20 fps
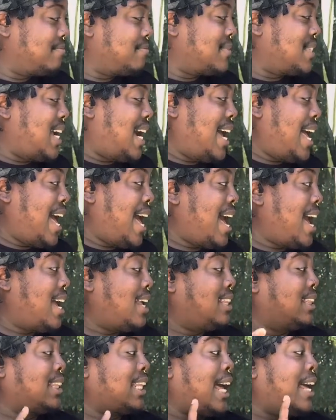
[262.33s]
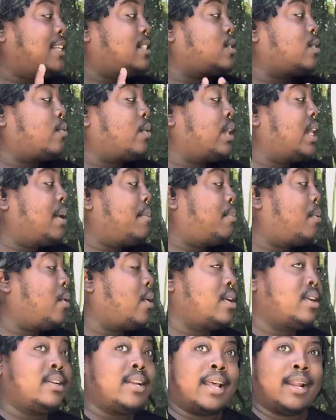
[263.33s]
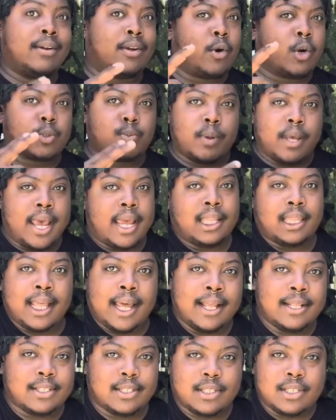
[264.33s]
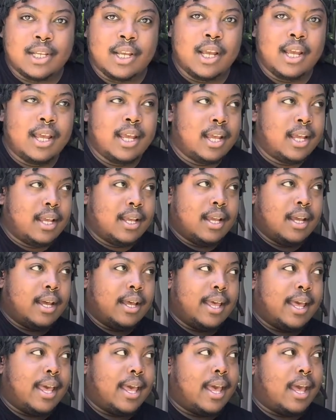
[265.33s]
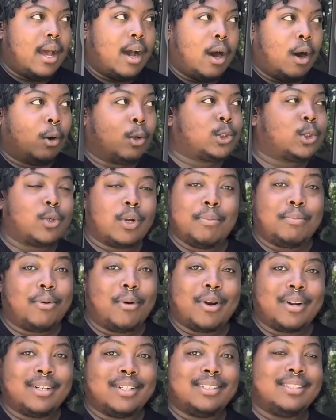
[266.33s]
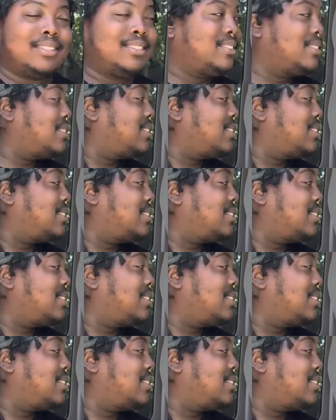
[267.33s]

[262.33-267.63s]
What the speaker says: I had. Lights are really important, and of course my headlights, ultra important.